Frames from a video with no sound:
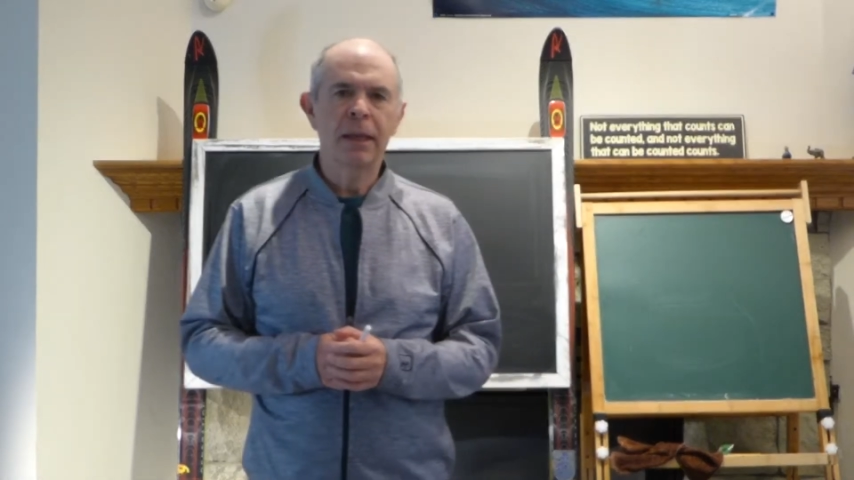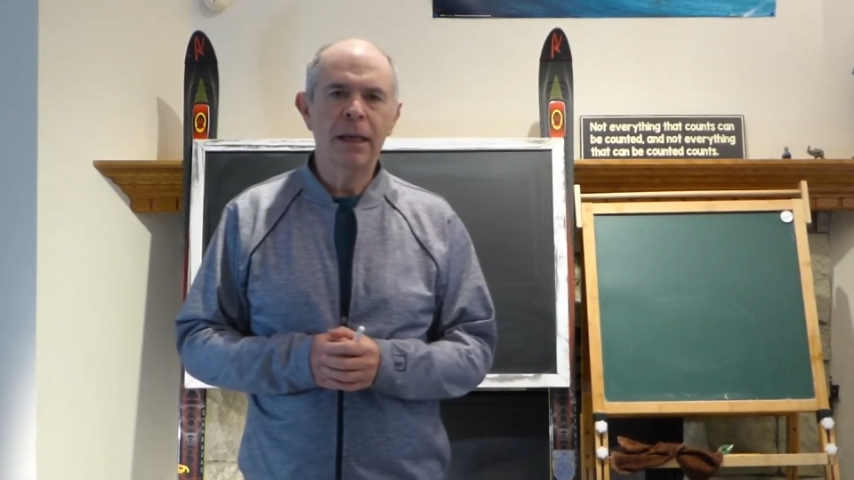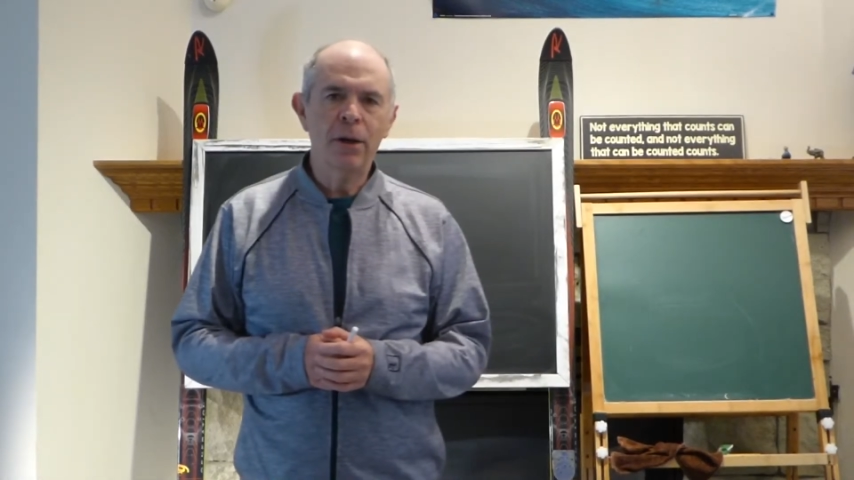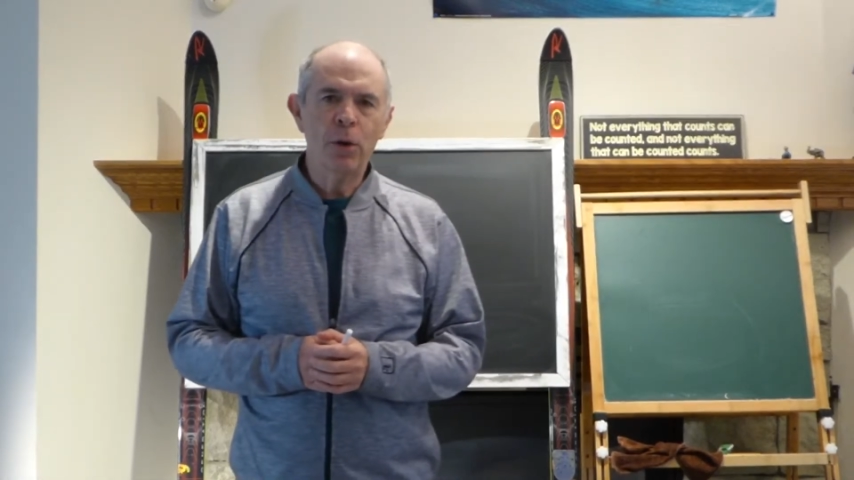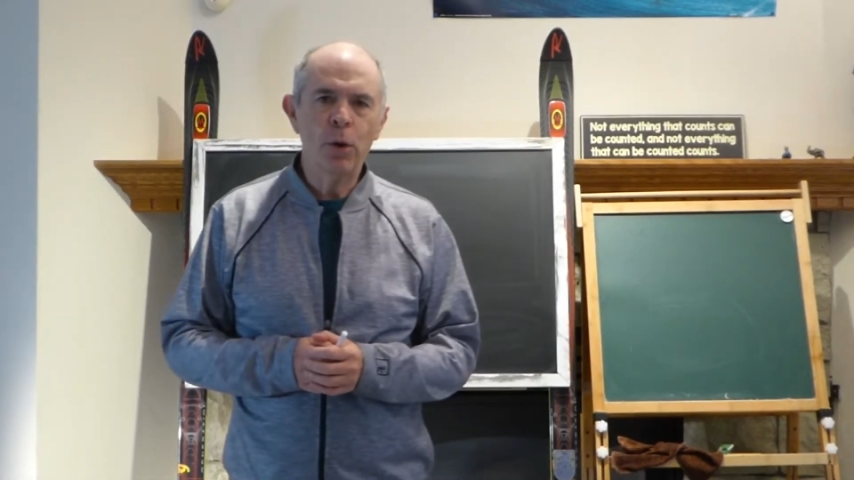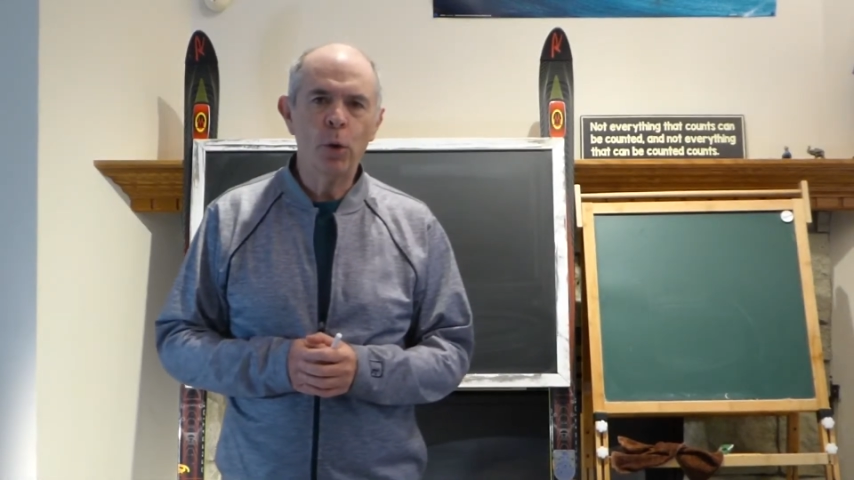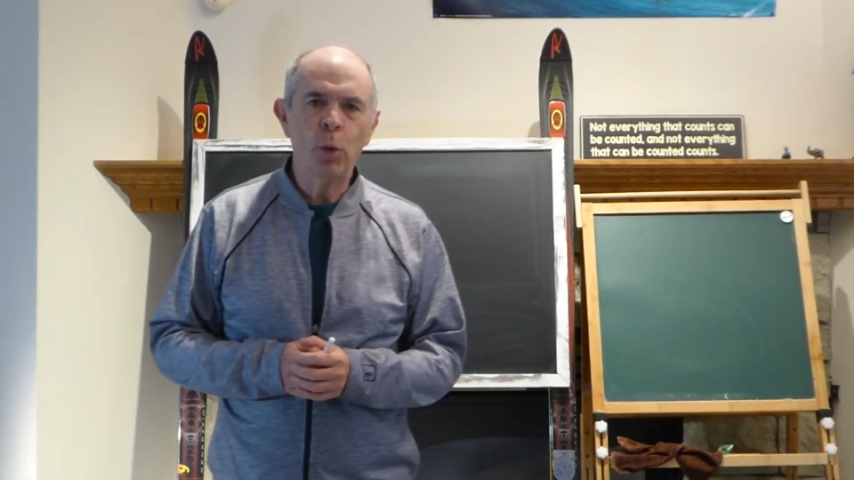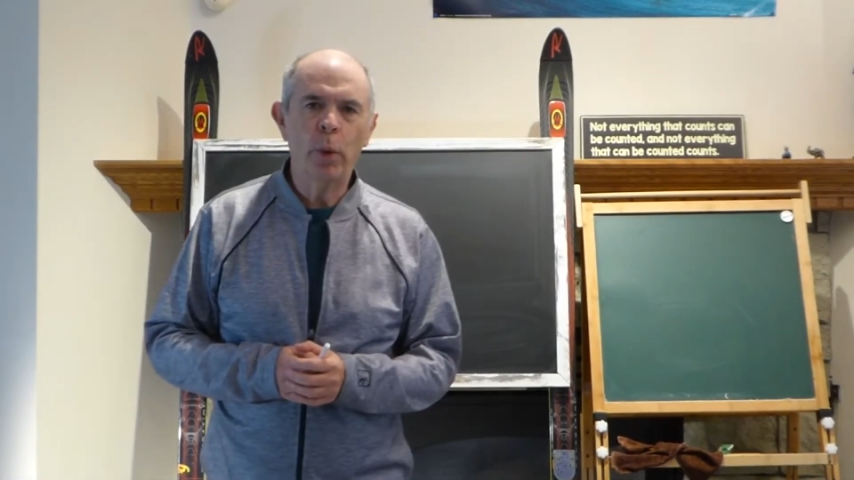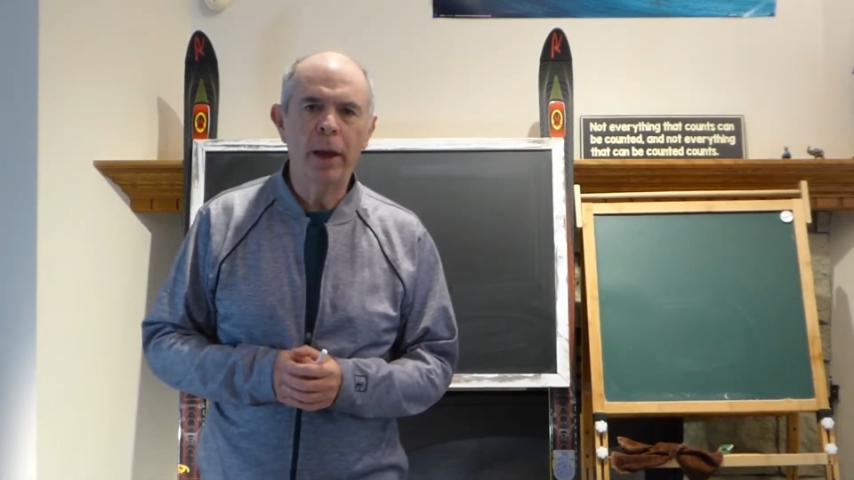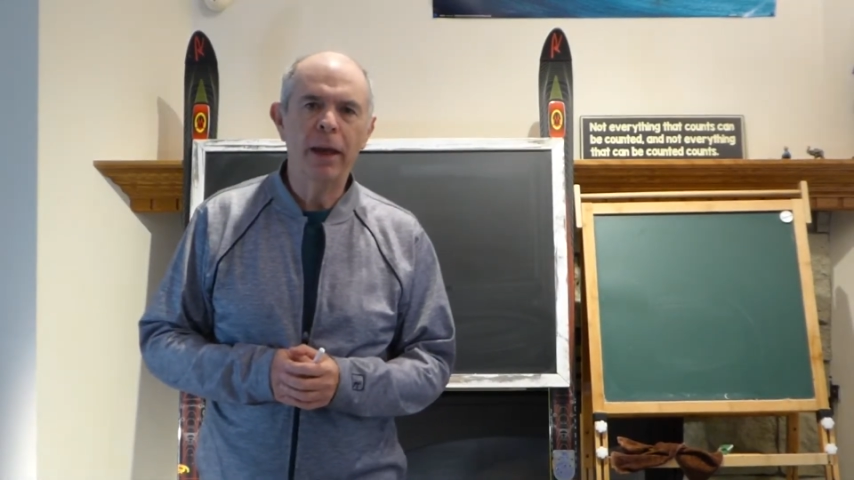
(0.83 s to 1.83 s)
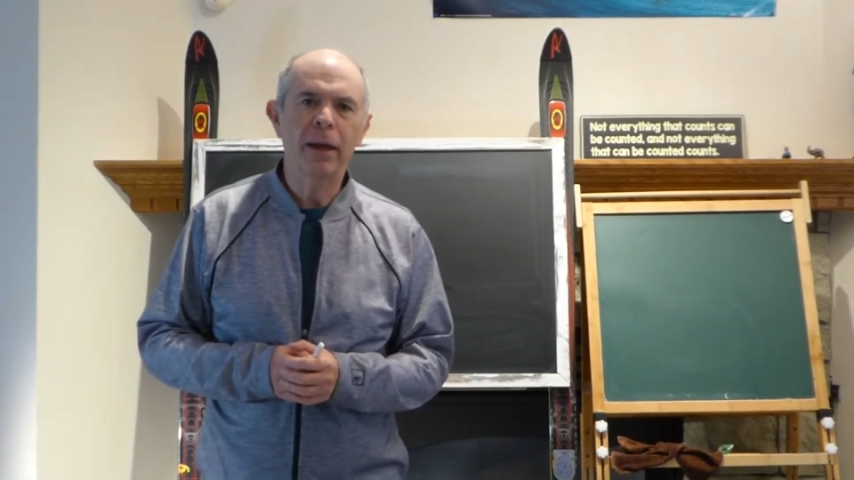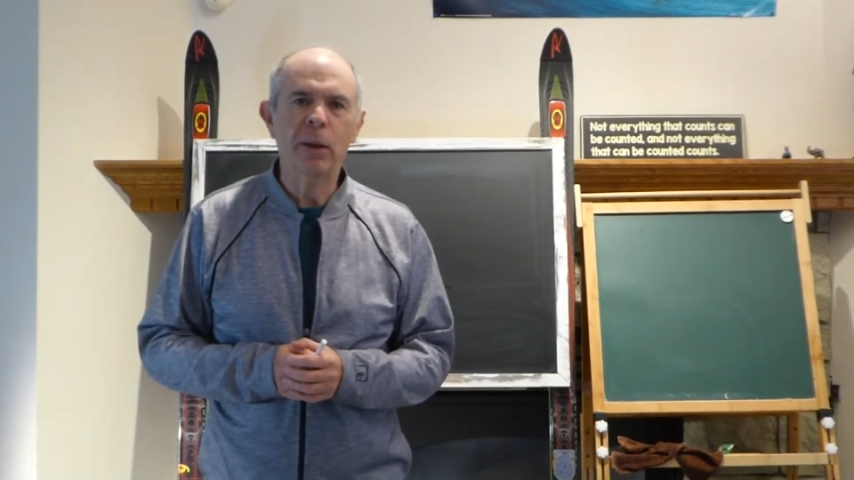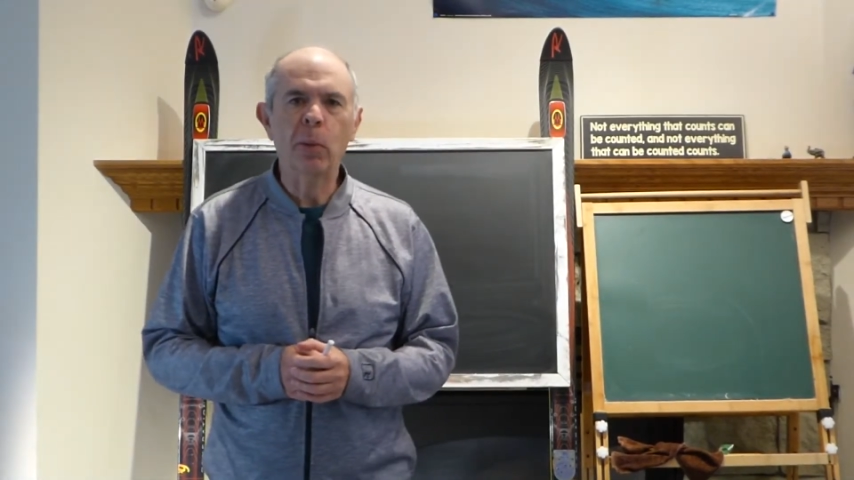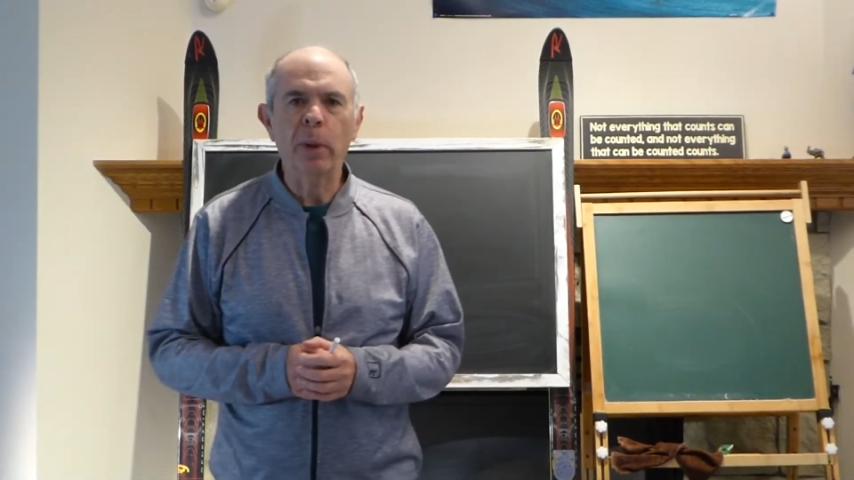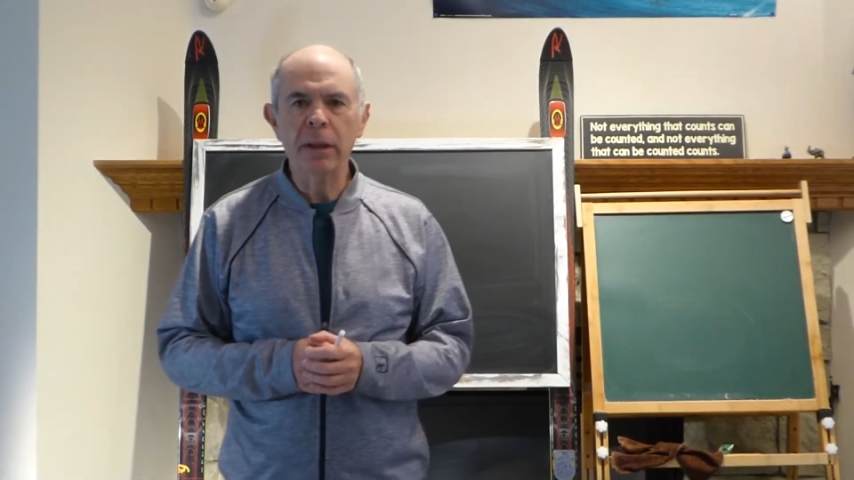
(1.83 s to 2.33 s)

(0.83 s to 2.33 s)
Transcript: Hello and